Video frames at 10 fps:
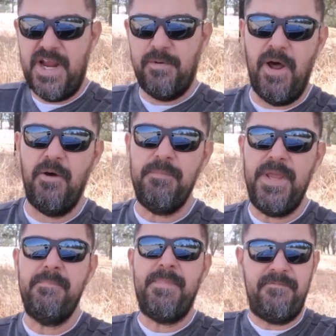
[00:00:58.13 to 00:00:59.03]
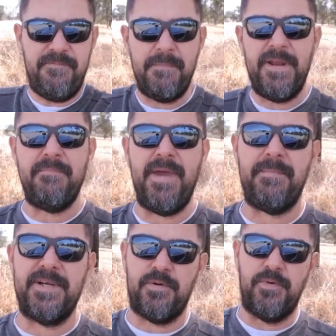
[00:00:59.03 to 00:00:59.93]
around me, my family
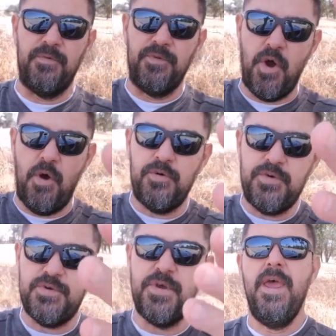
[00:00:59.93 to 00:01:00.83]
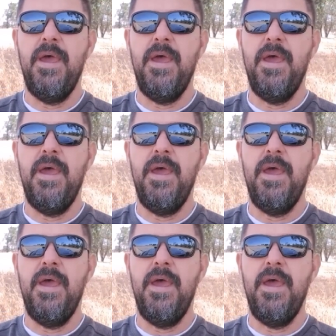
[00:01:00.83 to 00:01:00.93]
members, around those